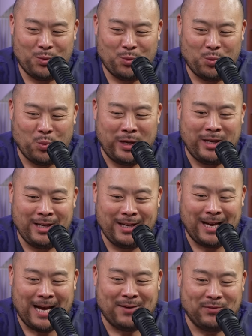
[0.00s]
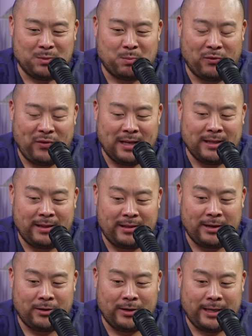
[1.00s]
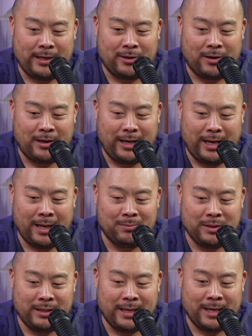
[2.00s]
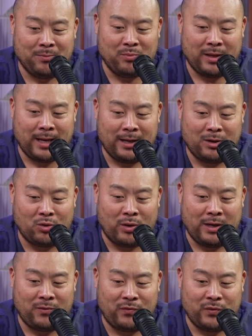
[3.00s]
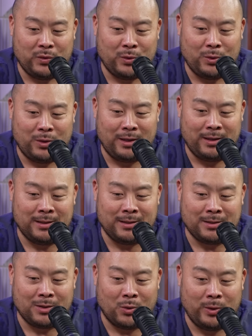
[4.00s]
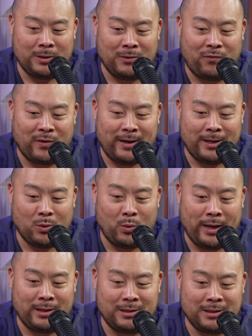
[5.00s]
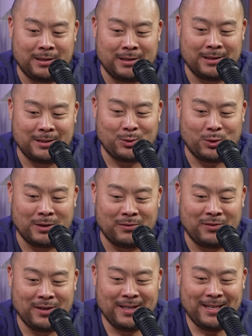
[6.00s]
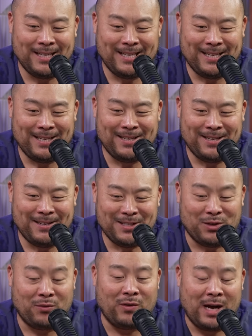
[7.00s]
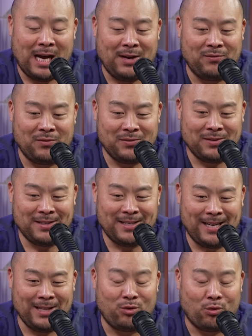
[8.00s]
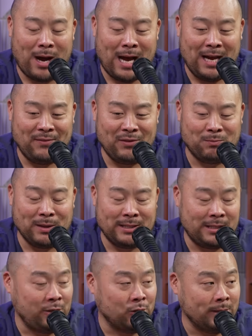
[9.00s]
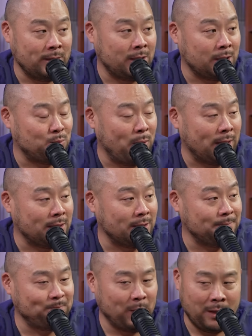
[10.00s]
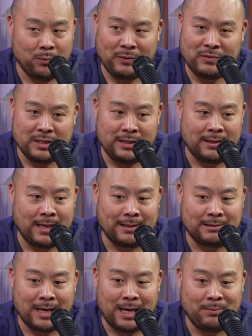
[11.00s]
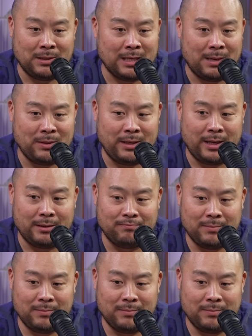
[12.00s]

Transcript: we have this prevailing theory here on MDM that great food is going to find a way to sort of survive and thrive in places you least expect it. And we've seen that time and time again